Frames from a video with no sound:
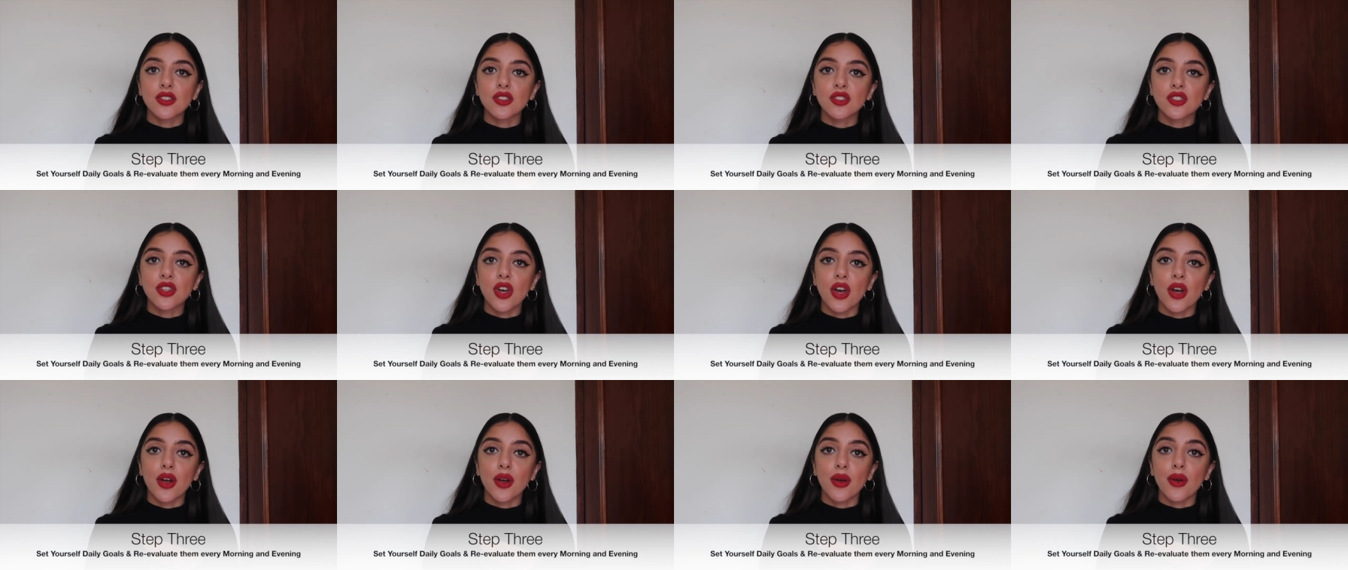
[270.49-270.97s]

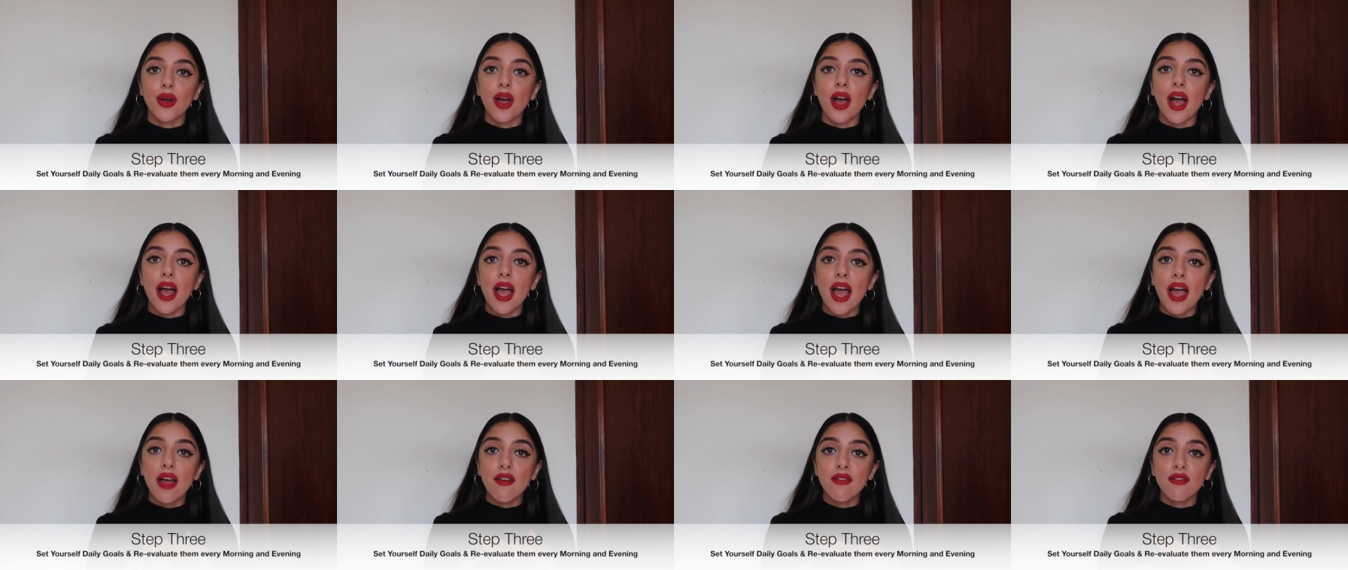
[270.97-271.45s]
So
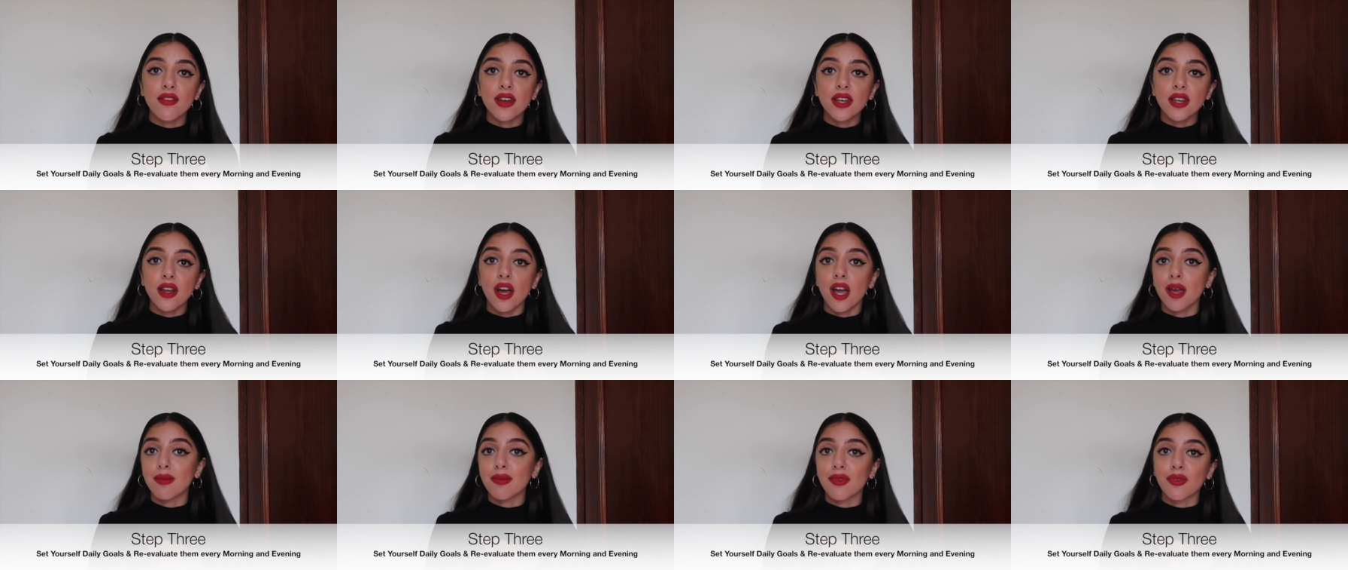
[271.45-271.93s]
every
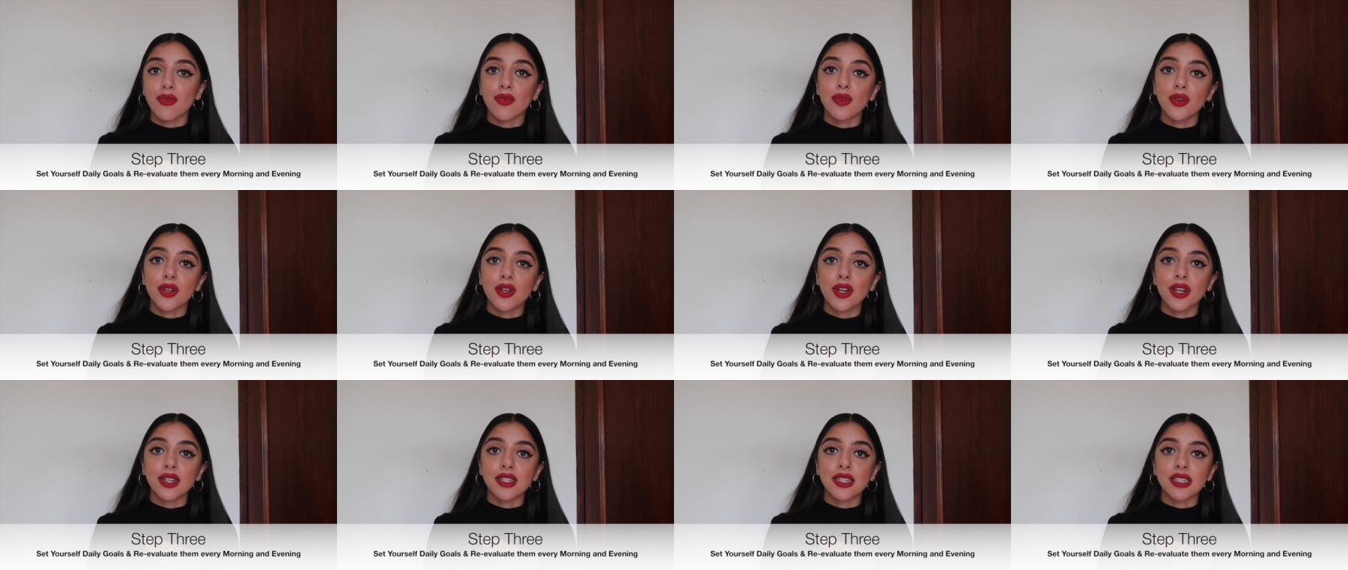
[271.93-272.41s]
night
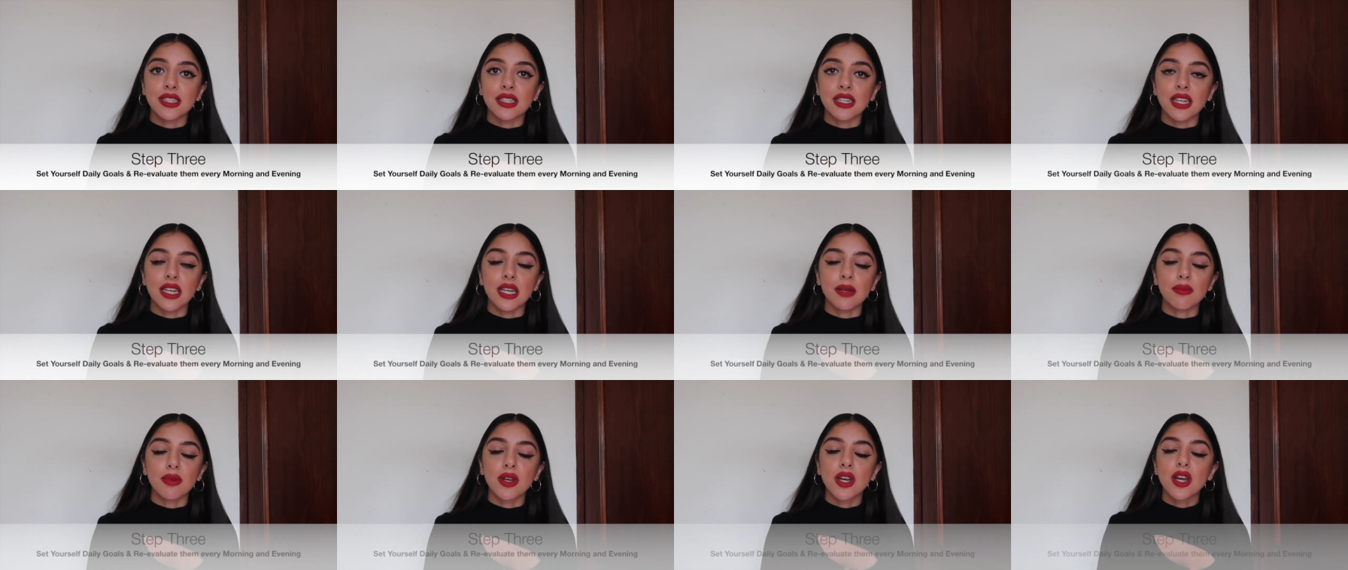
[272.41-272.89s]
before you go to
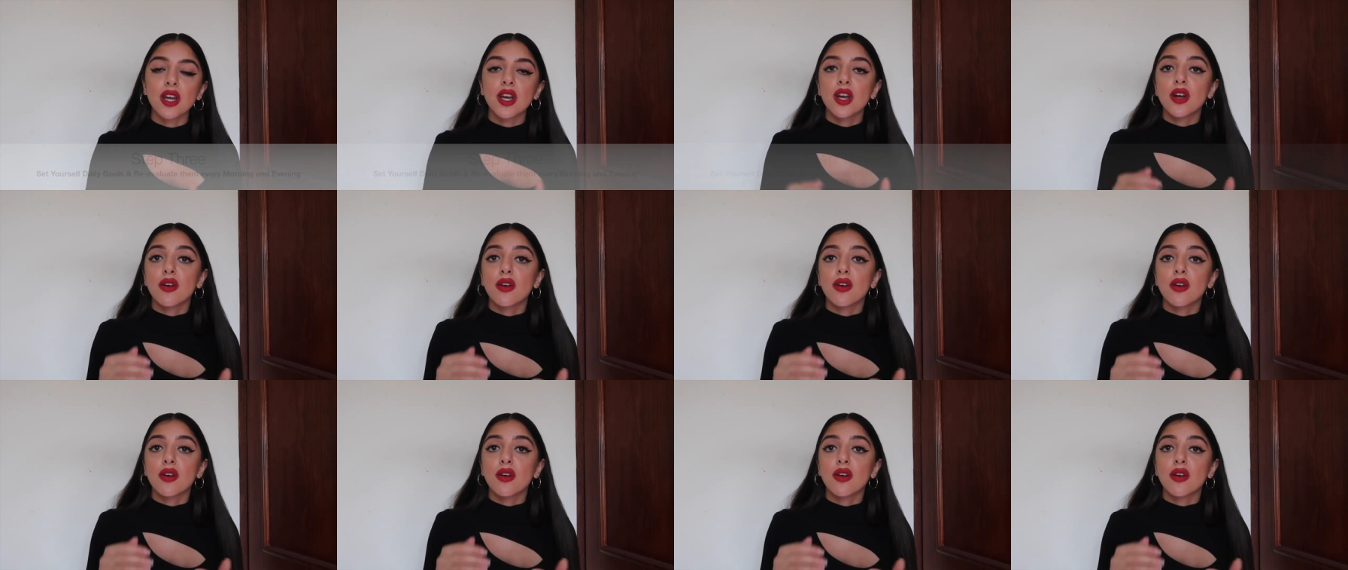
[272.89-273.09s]
sleep,